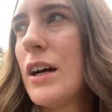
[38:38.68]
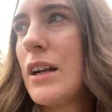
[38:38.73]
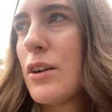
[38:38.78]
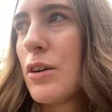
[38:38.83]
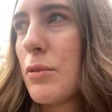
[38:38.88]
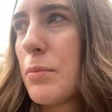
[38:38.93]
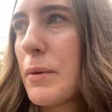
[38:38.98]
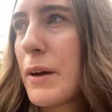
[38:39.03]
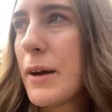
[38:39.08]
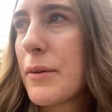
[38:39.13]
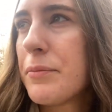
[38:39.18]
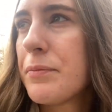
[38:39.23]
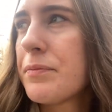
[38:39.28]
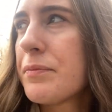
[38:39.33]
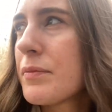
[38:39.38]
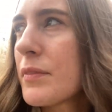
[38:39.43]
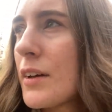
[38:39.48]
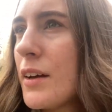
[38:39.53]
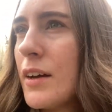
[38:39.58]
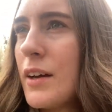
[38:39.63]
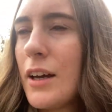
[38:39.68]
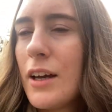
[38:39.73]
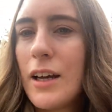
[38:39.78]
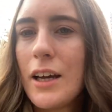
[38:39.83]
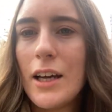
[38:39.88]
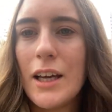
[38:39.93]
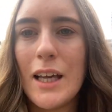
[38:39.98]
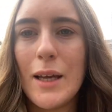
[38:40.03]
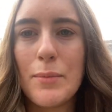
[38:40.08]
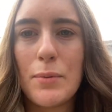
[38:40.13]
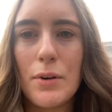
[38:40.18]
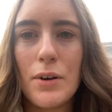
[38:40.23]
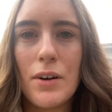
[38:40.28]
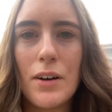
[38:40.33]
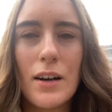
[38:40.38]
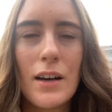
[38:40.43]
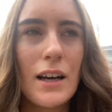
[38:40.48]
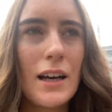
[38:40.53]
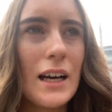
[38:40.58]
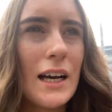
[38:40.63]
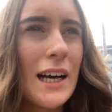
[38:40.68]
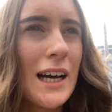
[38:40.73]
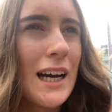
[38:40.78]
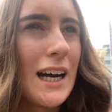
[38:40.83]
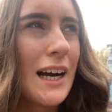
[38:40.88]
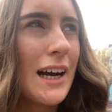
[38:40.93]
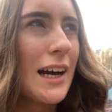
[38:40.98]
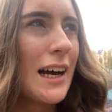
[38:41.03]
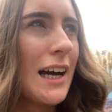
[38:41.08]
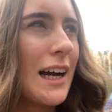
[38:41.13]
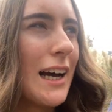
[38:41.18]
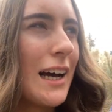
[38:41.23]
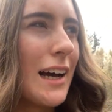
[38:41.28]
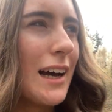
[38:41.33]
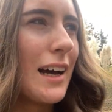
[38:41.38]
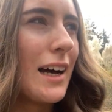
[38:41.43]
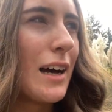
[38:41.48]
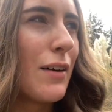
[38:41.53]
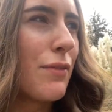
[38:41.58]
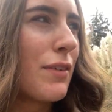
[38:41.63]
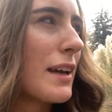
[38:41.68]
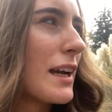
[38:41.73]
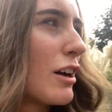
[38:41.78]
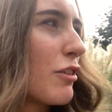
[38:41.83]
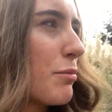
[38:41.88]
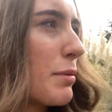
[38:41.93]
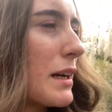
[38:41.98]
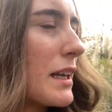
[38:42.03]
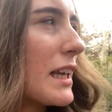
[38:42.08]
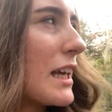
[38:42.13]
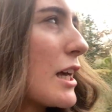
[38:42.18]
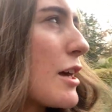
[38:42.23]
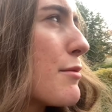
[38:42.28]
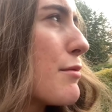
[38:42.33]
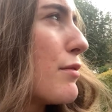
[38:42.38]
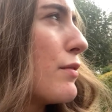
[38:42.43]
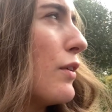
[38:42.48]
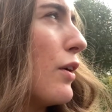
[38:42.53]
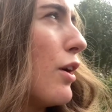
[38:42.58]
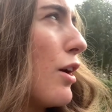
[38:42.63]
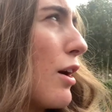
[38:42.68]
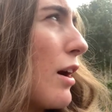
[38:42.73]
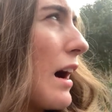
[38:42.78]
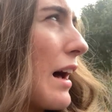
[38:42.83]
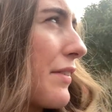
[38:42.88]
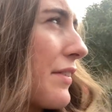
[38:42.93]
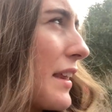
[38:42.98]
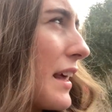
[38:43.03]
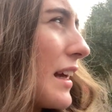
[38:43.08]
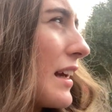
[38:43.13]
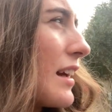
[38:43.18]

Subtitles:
A little bit. But I think I've been here before. I think.